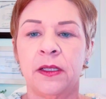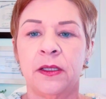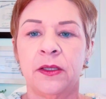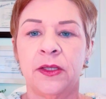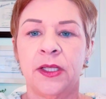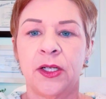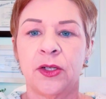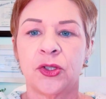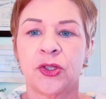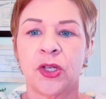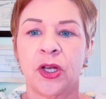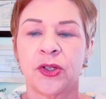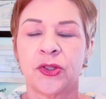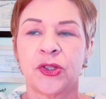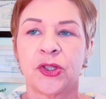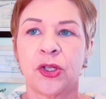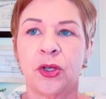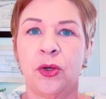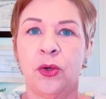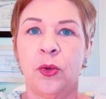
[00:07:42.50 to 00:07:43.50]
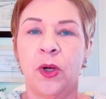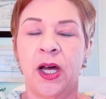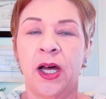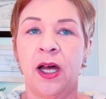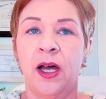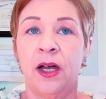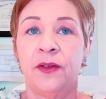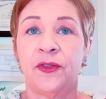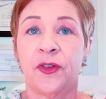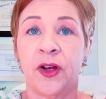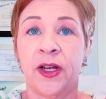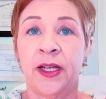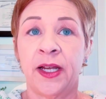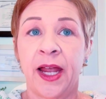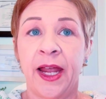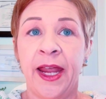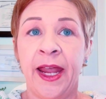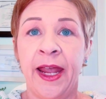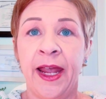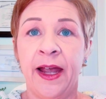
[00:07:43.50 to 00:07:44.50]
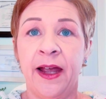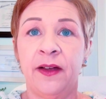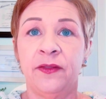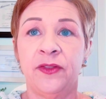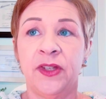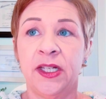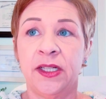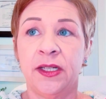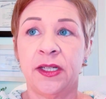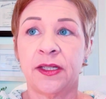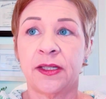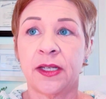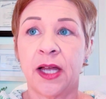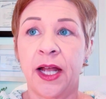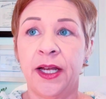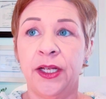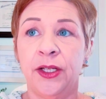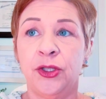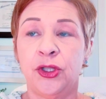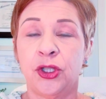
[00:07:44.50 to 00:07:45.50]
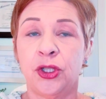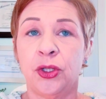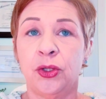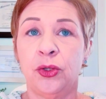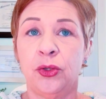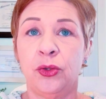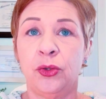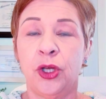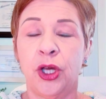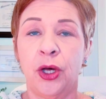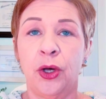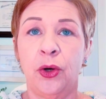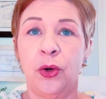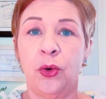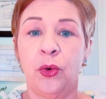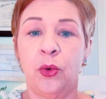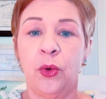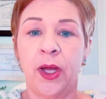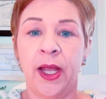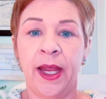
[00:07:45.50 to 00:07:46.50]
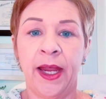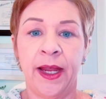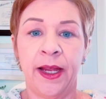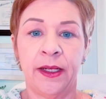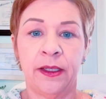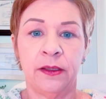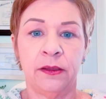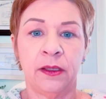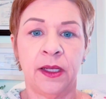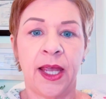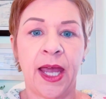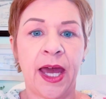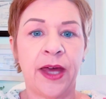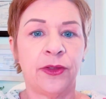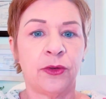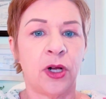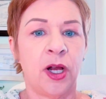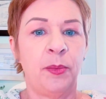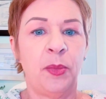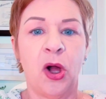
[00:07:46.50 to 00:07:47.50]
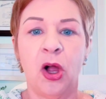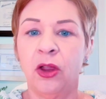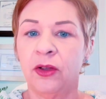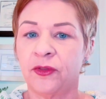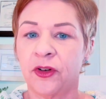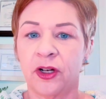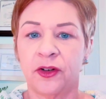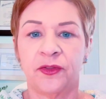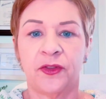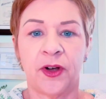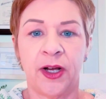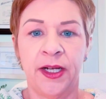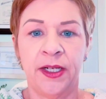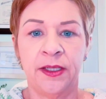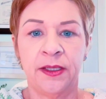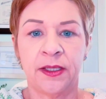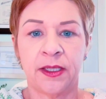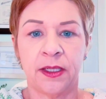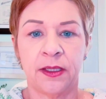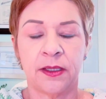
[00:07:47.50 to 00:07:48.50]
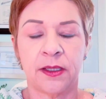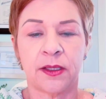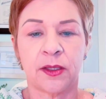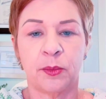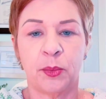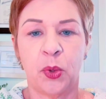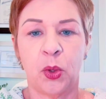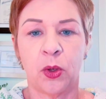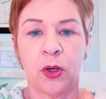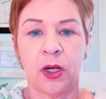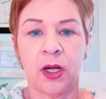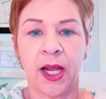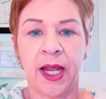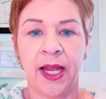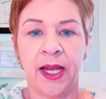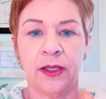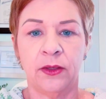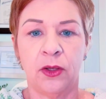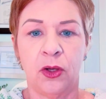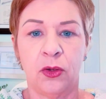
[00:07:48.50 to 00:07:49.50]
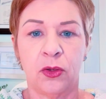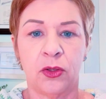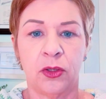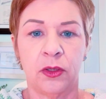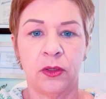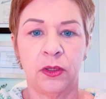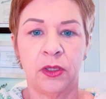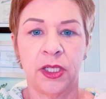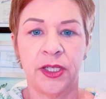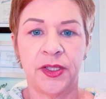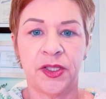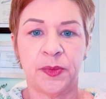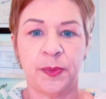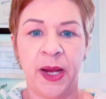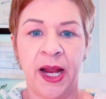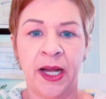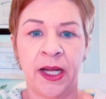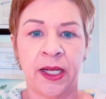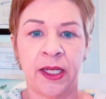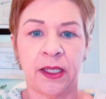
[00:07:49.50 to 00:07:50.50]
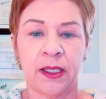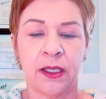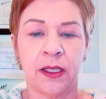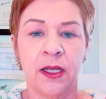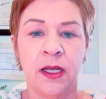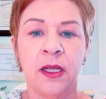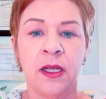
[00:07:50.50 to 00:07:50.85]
There's also a friend I have that decided to go and gather up all of her friends and support a local Hispanic